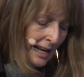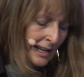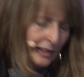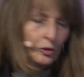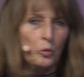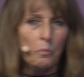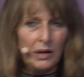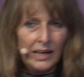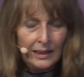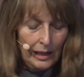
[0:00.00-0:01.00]

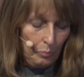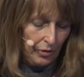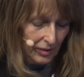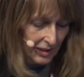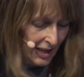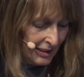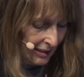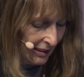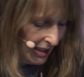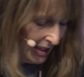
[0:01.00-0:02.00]
electroplating
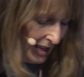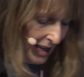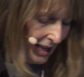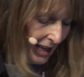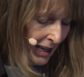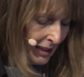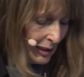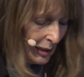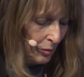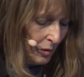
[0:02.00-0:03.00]
process,
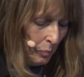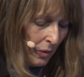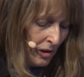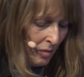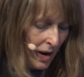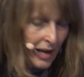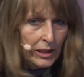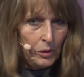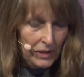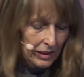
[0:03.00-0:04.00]
and so a
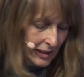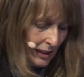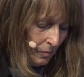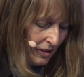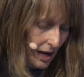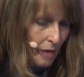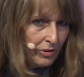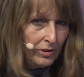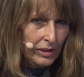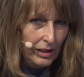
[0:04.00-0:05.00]
polyamide with a silver
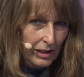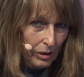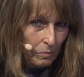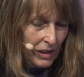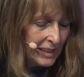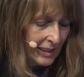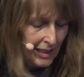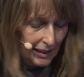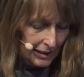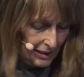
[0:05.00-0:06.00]
cover, we
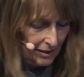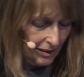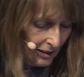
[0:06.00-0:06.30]
say it